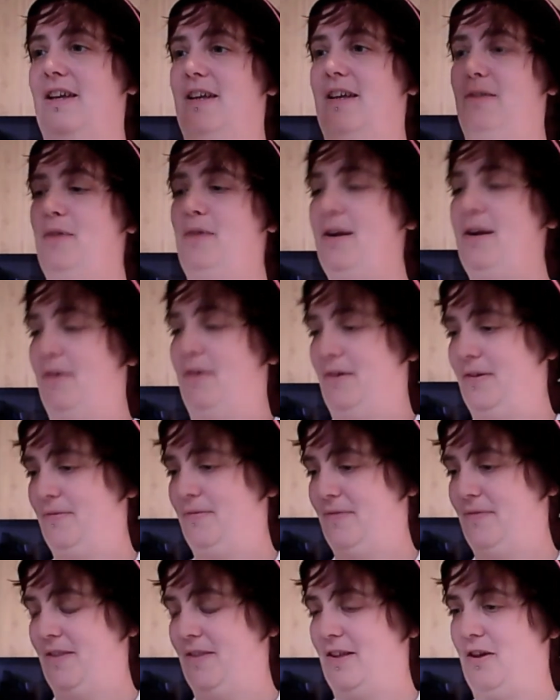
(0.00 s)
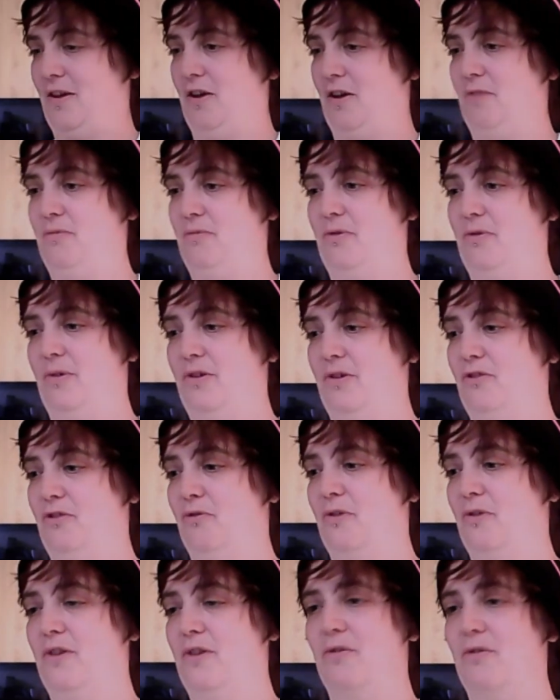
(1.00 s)
Wow, I hope you
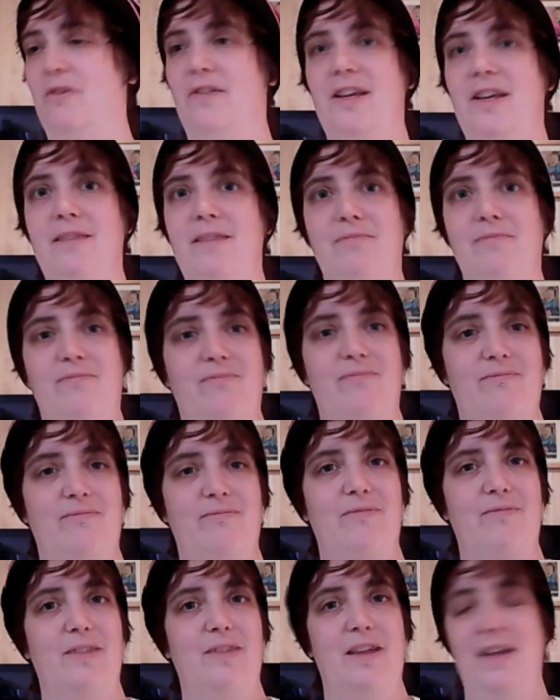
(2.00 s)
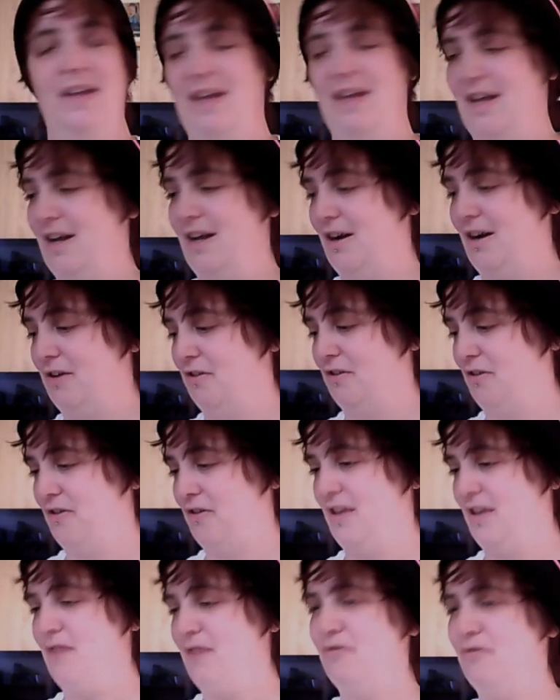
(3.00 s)
enjoyed all of that.
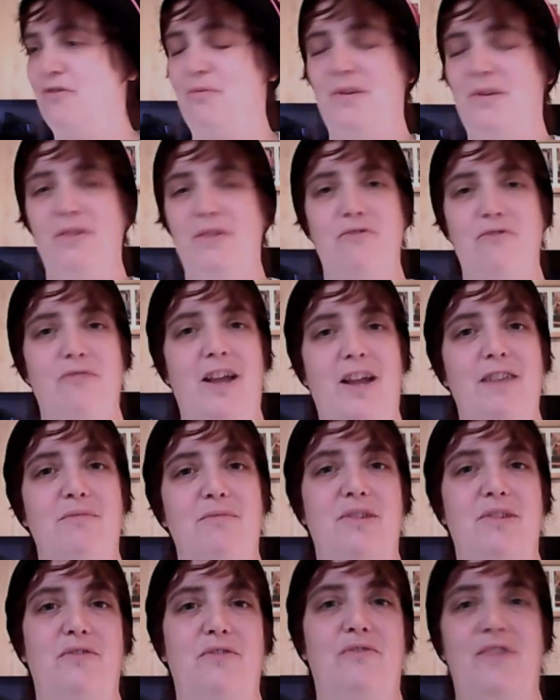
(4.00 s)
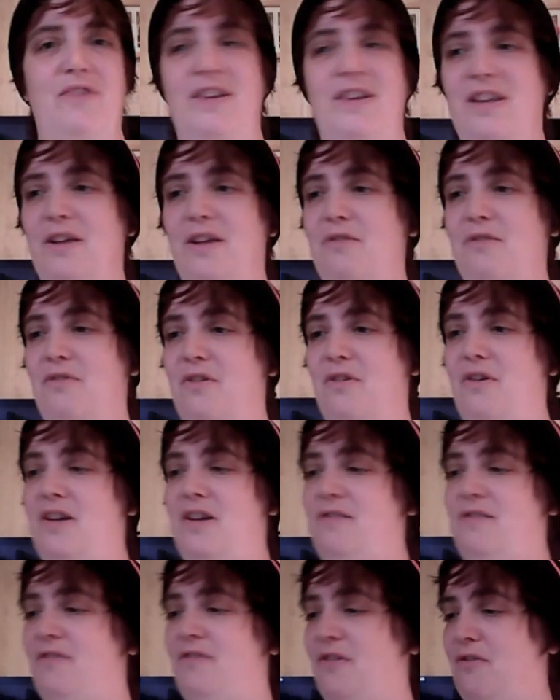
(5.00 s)
It was just one of those random little videos that
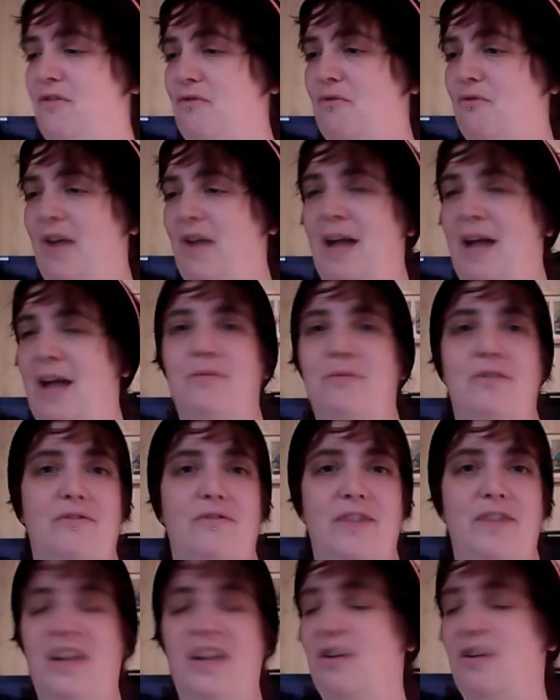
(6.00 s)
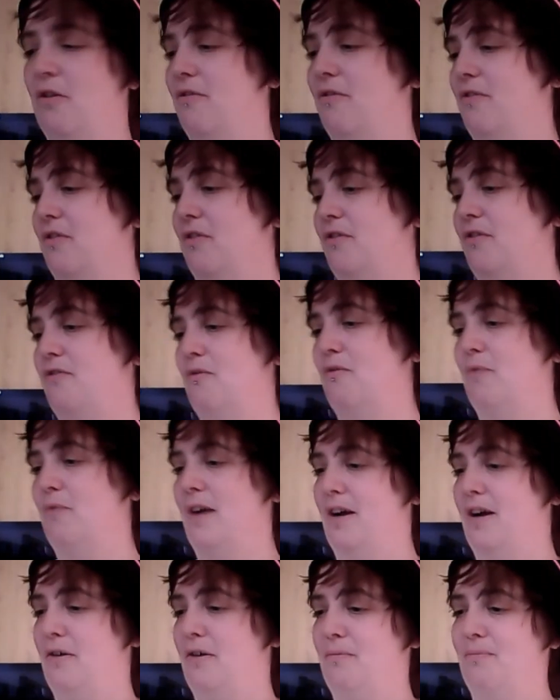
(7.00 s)
I just sort of happened to think of, because I thought,
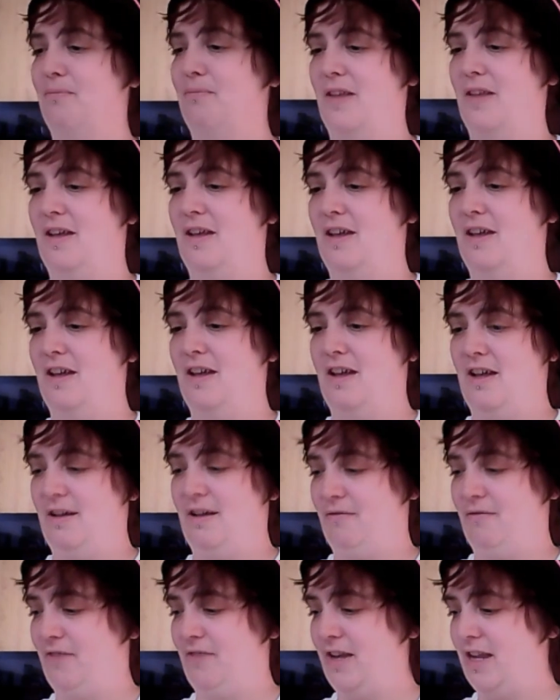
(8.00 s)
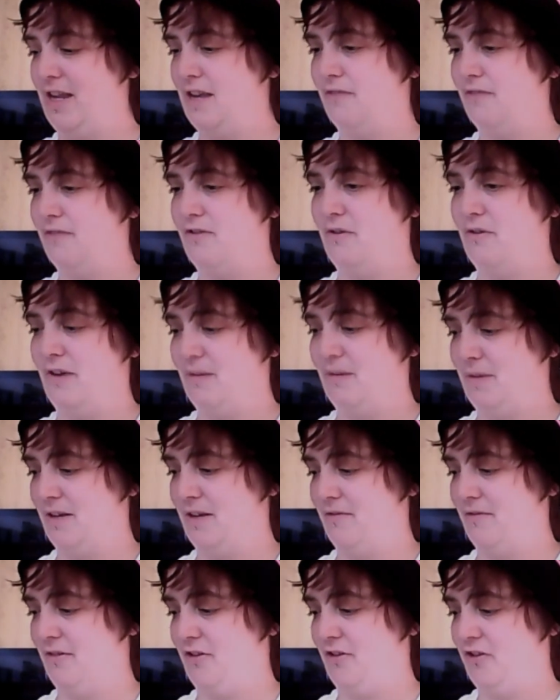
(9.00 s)
well, thinking of doing a bit
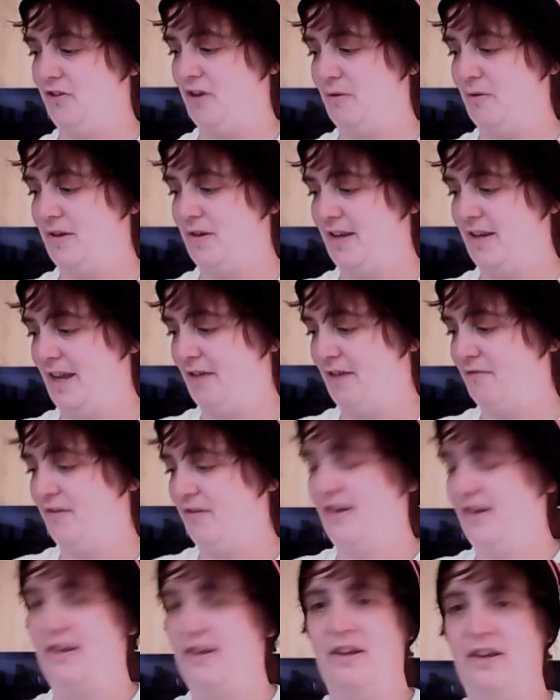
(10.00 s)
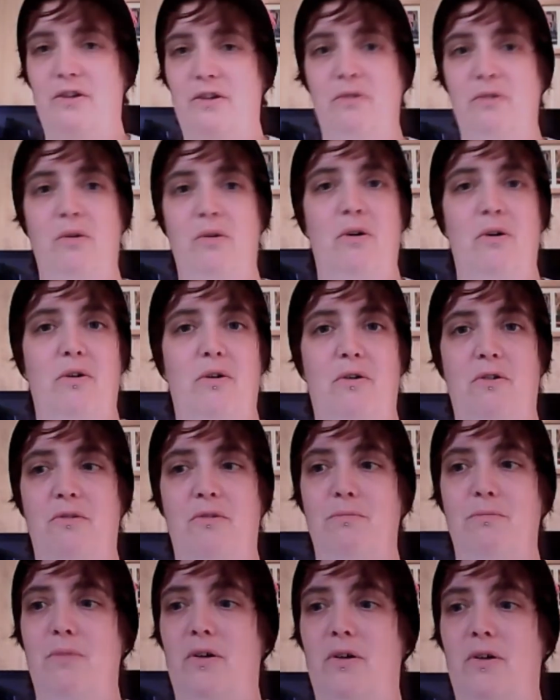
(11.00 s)
of a show and tell video
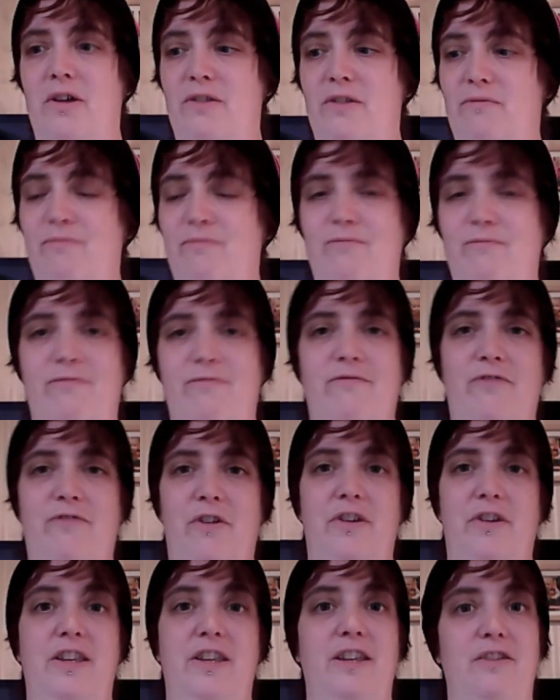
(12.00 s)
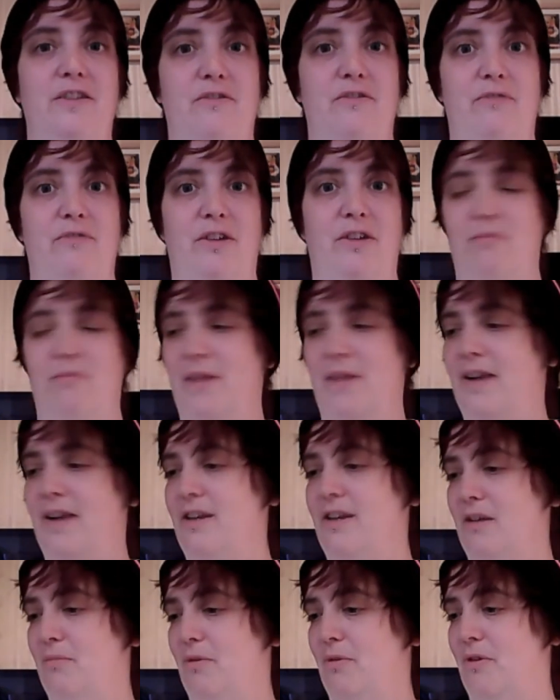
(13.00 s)
on my 30 years of
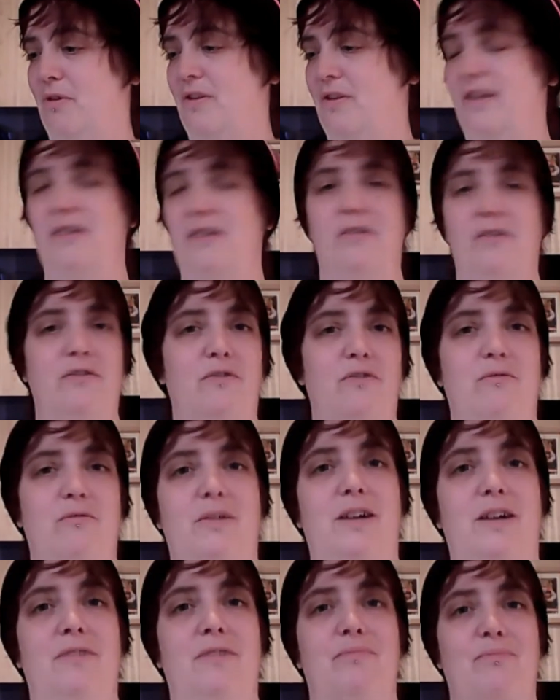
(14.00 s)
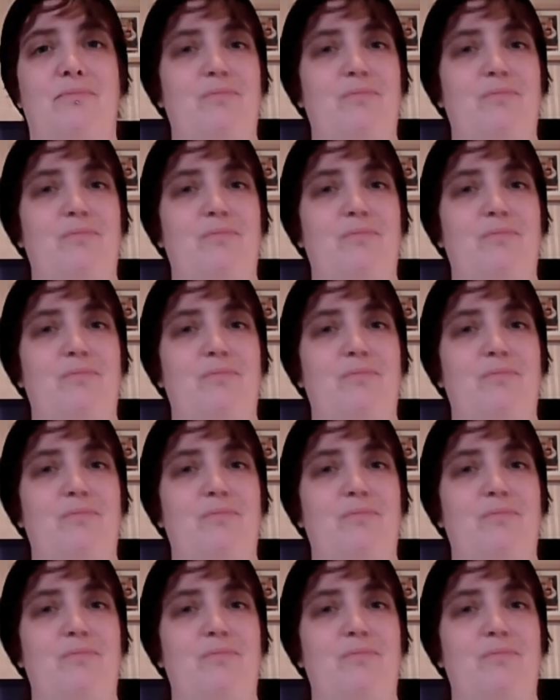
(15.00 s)
Wrestlemania book, and then I thought, well,